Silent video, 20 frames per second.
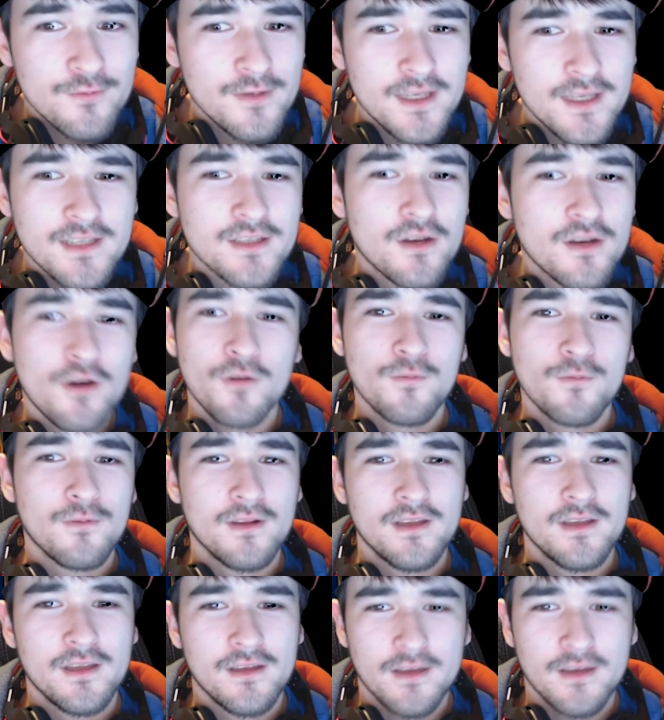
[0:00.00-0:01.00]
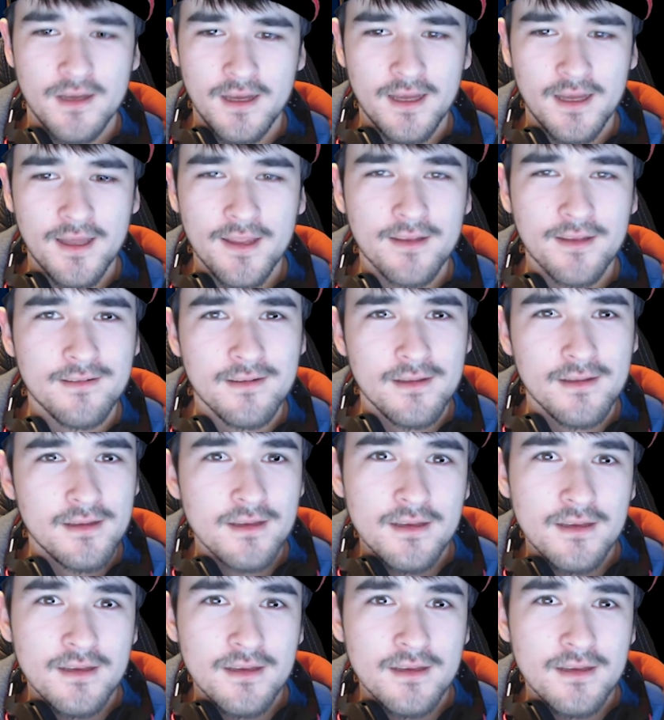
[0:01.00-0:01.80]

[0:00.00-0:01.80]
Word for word: weeks only and